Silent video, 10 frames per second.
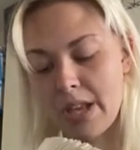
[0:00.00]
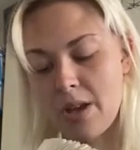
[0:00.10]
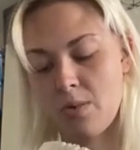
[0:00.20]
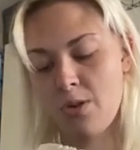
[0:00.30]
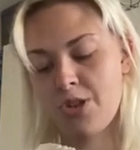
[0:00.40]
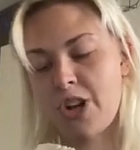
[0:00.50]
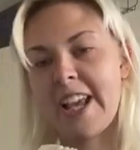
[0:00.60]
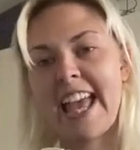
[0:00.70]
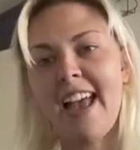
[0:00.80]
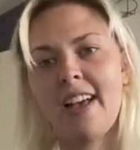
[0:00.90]
What should I
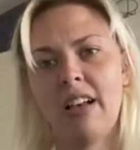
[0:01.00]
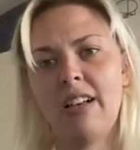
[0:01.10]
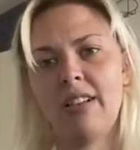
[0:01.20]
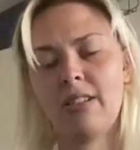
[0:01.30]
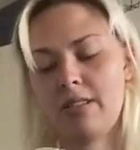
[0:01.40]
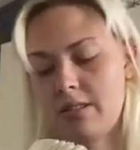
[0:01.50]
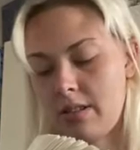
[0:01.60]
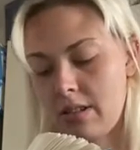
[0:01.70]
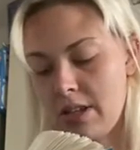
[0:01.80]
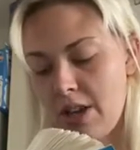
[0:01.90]
get her?
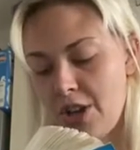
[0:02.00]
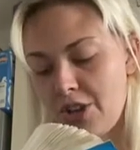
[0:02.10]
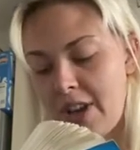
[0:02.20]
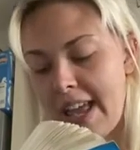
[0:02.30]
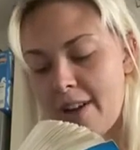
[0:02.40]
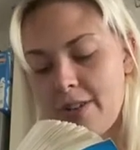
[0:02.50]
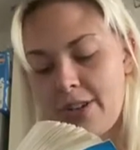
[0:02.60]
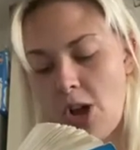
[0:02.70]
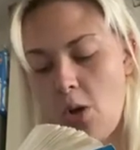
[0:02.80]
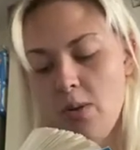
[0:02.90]
Should I get her a
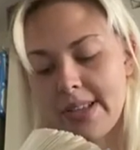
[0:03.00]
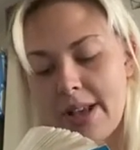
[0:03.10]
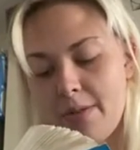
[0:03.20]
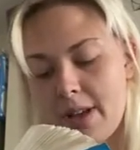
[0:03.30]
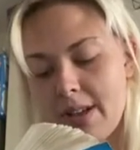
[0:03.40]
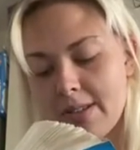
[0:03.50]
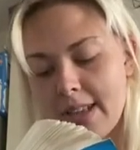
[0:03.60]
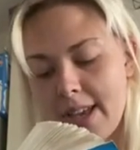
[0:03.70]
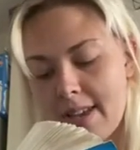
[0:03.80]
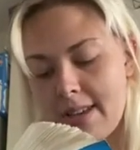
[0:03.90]
doll? Is that what girls
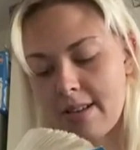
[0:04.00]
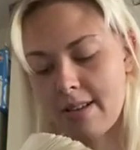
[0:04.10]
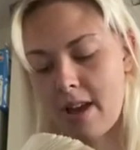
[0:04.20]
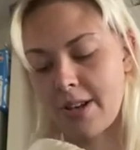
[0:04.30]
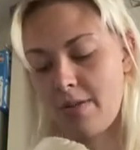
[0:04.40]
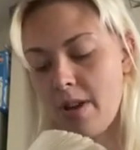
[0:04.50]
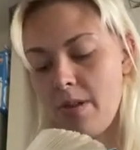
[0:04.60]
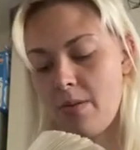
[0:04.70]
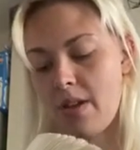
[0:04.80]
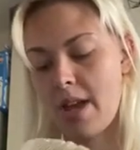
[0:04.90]
like? I don't
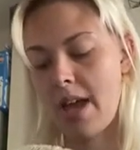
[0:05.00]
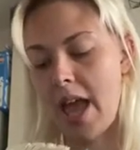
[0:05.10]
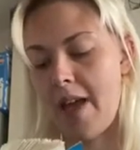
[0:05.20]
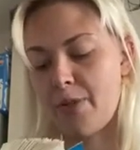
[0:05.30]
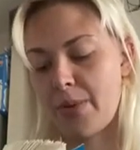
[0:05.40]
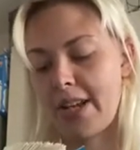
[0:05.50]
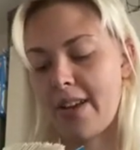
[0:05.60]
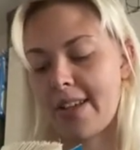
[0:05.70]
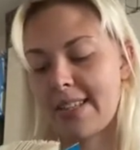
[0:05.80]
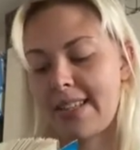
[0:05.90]
know. Everybody
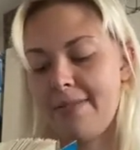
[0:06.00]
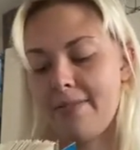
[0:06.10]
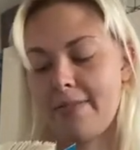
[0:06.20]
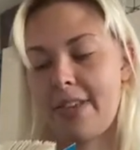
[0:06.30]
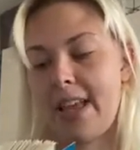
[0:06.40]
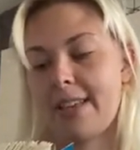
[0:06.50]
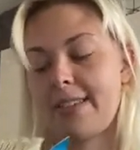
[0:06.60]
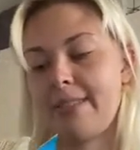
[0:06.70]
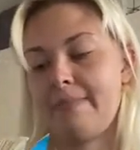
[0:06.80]
likes different things.